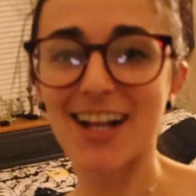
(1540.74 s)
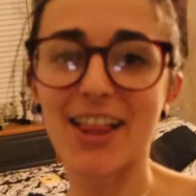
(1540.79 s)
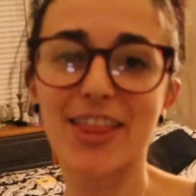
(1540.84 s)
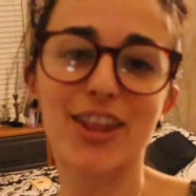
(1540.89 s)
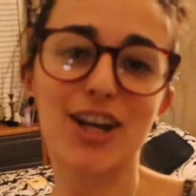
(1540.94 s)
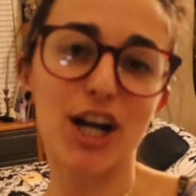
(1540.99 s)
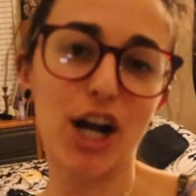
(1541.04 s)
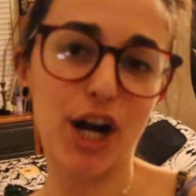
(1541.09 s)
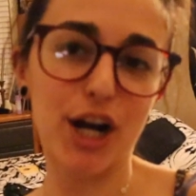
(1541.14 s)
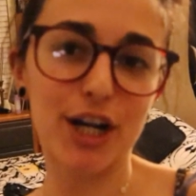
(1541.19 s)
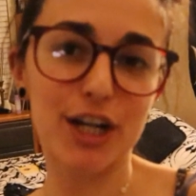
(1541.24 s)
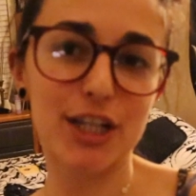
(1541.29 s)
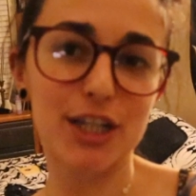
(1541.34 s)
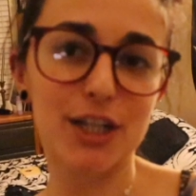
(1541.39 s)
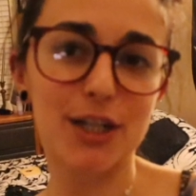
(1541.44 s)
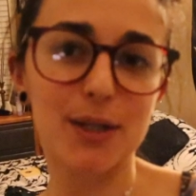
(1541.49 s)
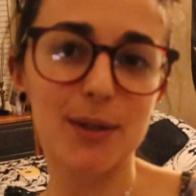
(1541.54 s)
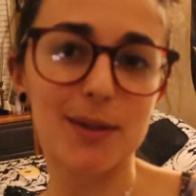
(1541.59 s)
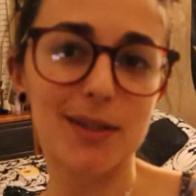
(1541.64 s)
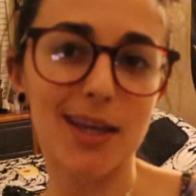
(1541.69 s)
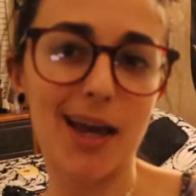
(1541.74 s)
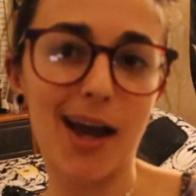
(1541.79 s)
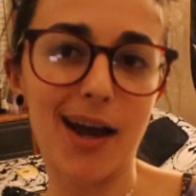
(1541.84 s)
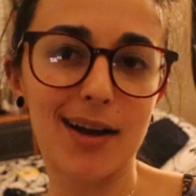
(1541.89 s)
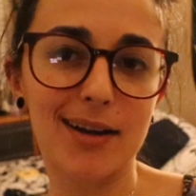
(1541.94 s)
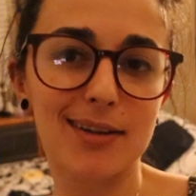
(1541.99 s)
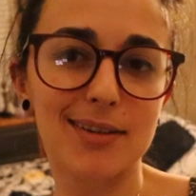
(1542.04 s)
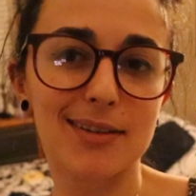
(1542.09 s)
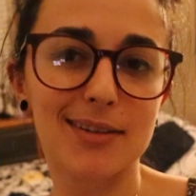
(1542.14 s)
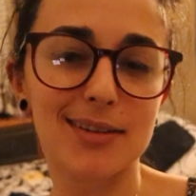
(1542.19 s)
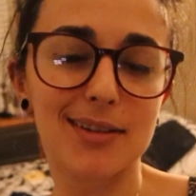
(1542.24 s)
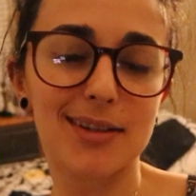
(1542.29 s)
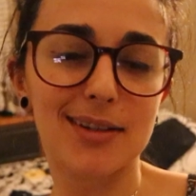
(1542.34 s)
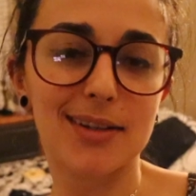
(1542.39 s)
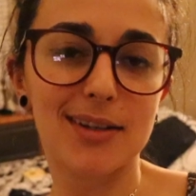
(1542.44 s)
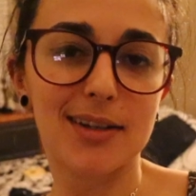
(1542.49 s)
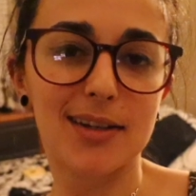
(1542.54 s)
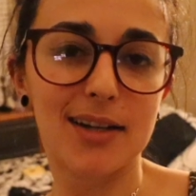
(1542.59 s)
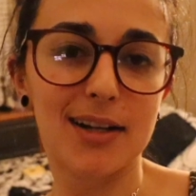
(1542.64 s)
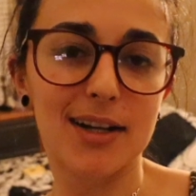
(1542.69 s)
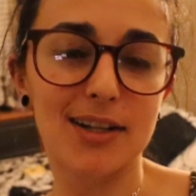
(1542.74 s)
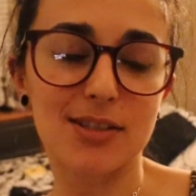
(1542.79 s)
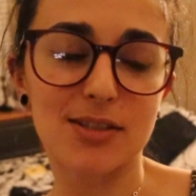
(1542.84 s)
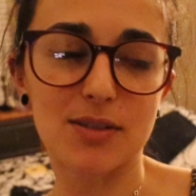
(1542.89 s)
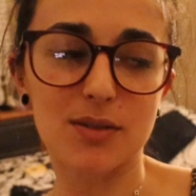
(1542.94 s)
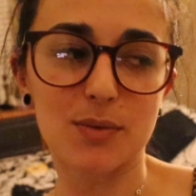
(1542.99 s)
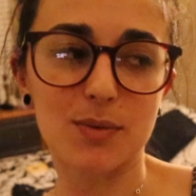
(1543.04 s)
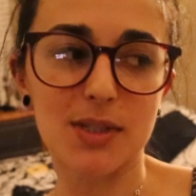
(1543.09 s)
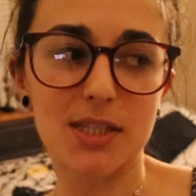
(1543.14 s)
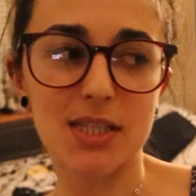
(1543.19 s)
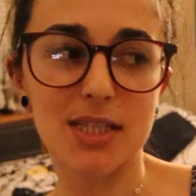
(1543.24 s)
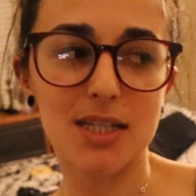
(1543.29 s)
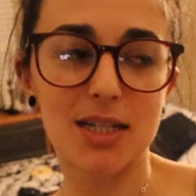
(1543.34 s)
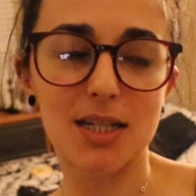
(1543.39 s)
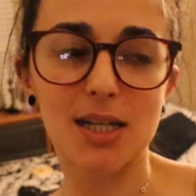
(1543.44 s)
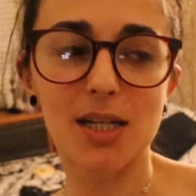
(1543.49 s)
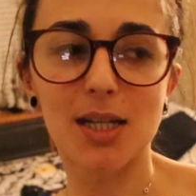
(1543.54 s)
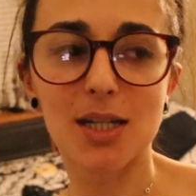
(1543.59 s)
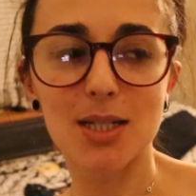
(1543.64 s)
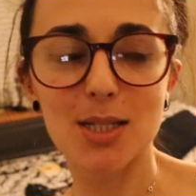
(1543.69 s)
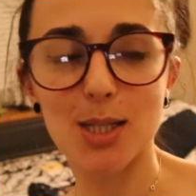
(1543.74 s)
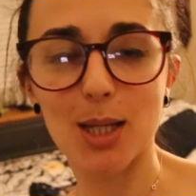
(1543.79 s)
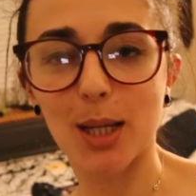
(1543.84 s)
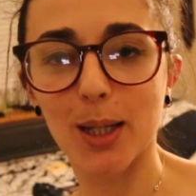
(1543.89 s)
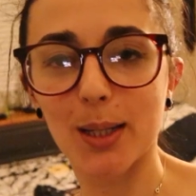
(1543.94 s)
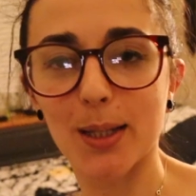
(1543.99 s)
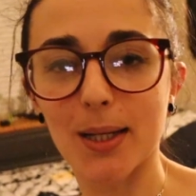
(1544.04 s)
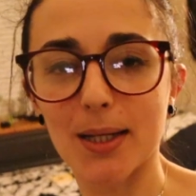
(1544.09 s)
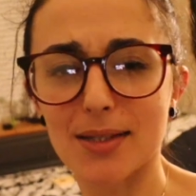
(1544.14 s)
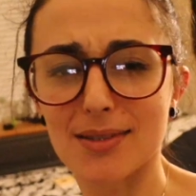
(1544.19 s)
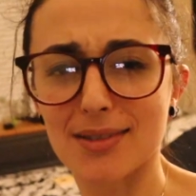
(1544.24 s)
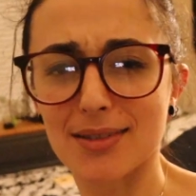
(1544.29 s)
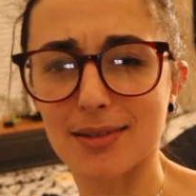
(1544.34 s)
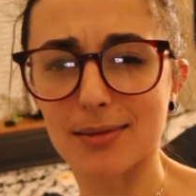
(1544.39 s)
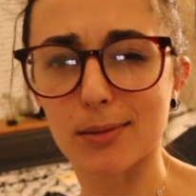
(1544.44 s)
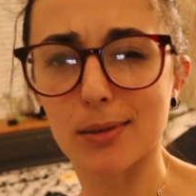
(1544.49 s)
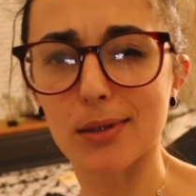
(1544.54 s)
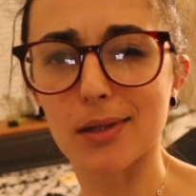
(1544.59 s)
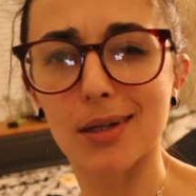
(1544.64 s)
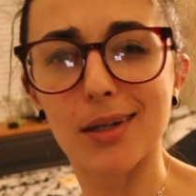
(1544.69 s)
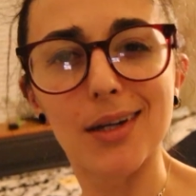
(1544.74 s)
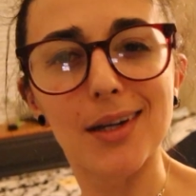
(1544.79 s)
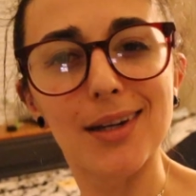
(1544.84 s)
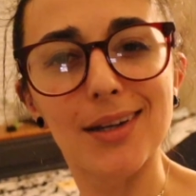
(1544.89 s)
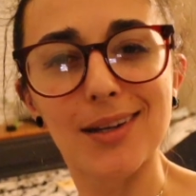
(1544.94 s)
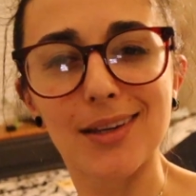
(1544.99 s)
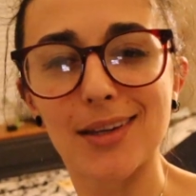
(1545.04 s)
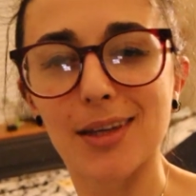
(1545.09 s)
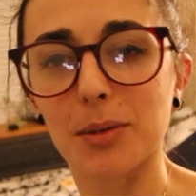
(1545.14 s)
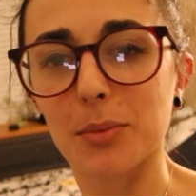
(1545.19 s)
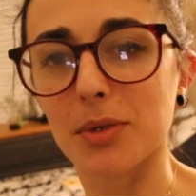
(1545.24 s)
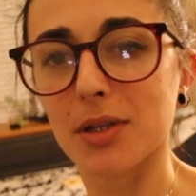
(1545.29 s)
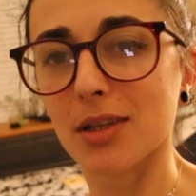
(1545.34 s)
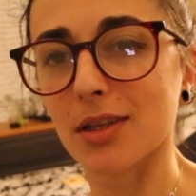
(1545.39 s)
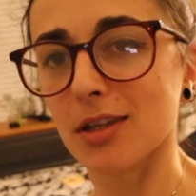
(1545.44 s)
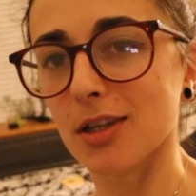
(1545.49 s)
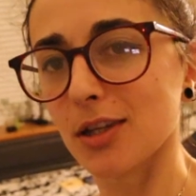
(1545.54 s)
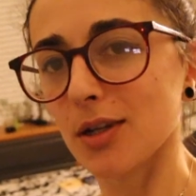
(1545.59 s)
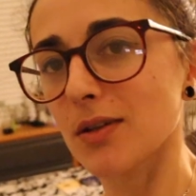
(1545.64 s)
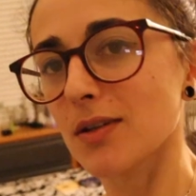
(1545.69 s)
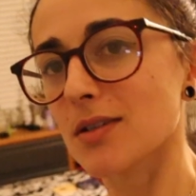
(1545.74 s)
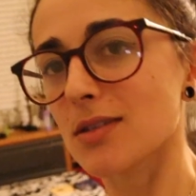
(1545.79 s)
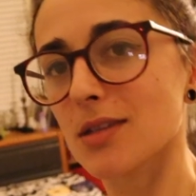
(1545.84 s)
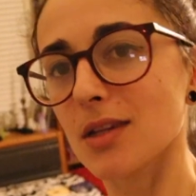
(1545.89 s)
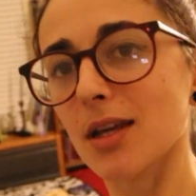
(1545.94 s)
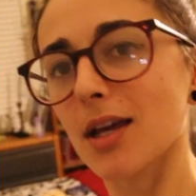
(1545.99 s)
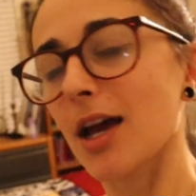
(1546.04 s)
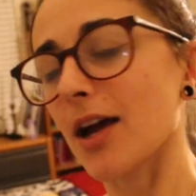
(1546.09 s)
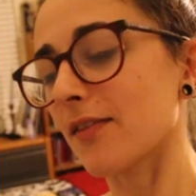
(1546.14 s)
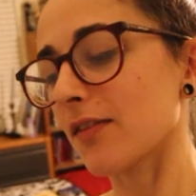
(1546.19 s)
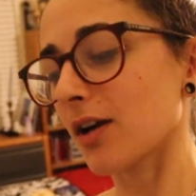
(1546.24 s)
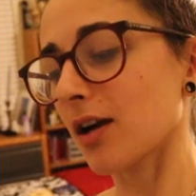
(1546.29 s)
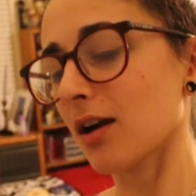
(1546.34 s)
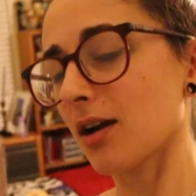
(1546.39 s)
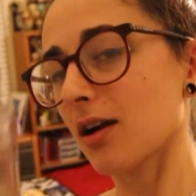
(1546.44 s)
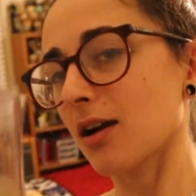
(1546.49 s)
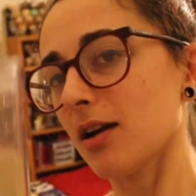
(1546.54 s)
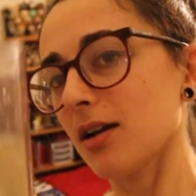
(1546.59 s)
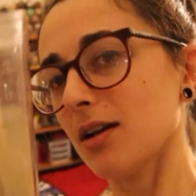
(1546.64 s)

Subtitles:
the cardio, yeah. I just was saying goodnight to Gimli, the cutest thing ever.